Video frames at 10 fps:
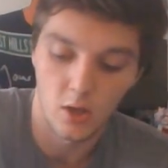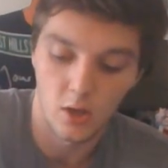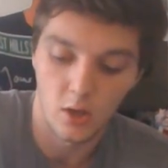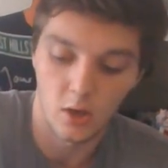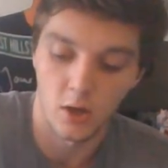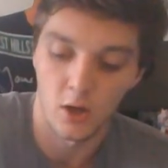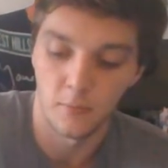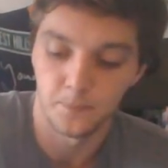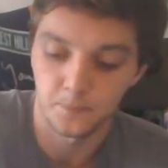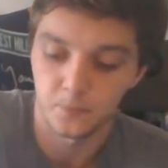
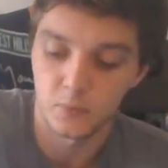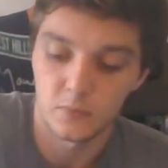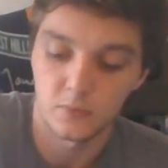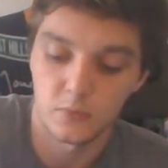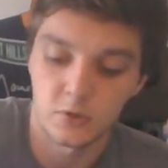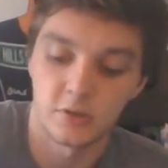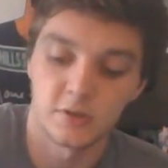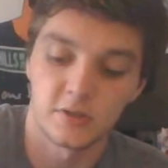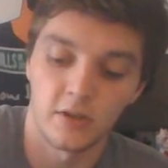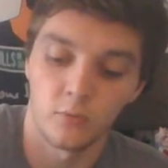just
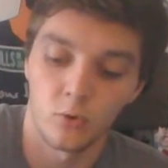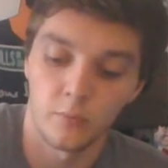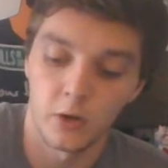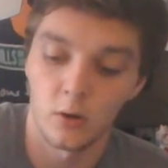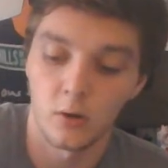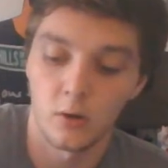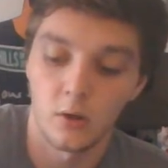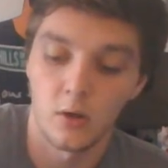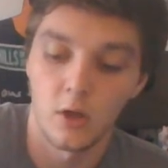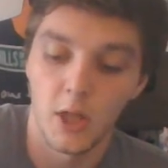to save room here.
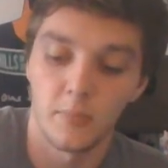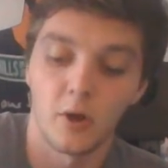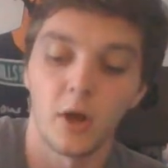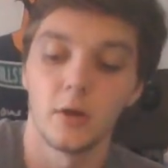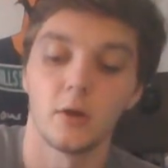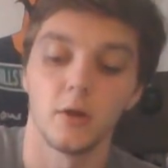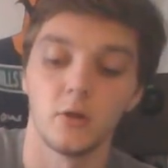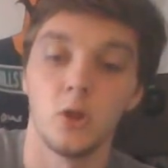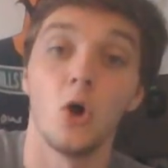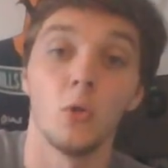But
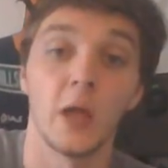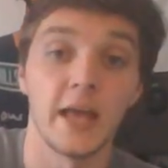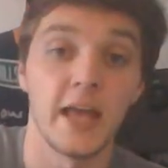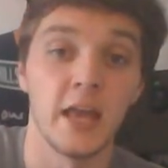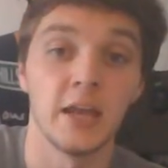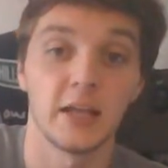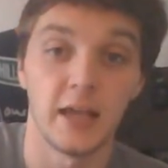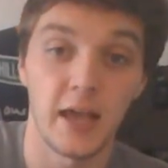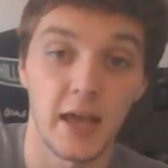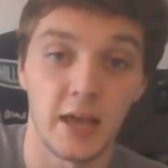know that
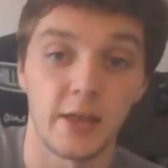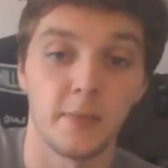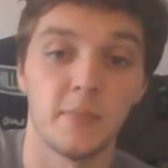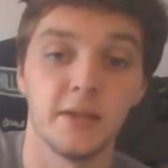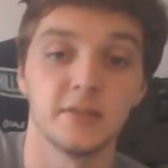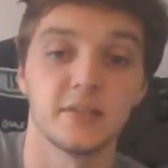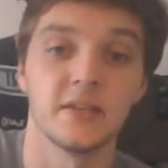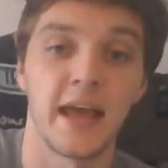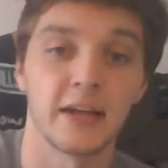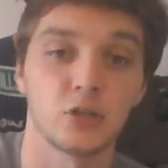NK means
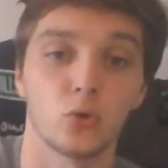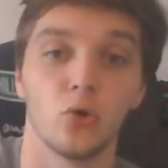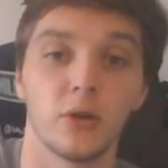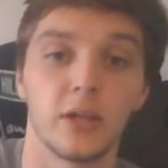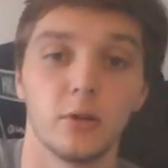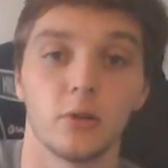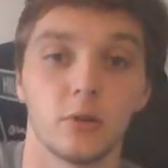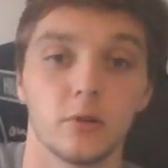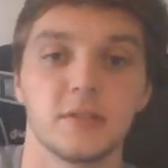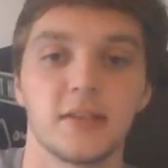natural
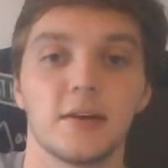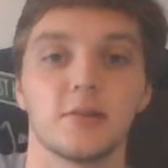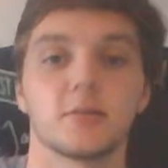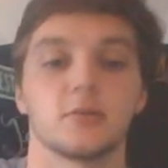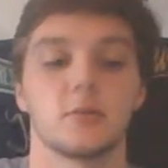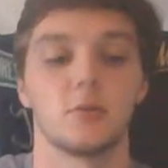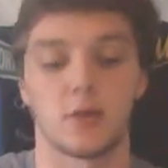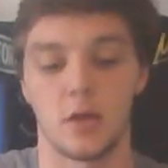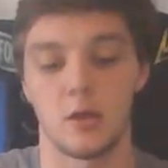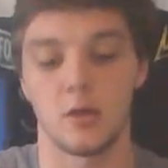killer cells.
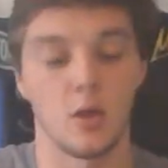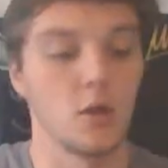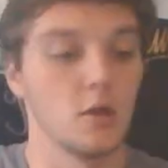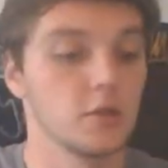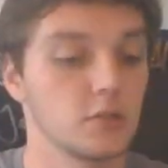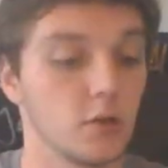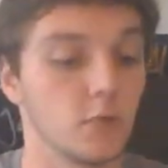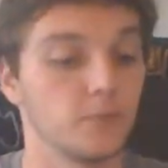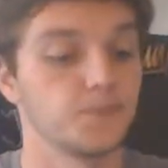Okay? So,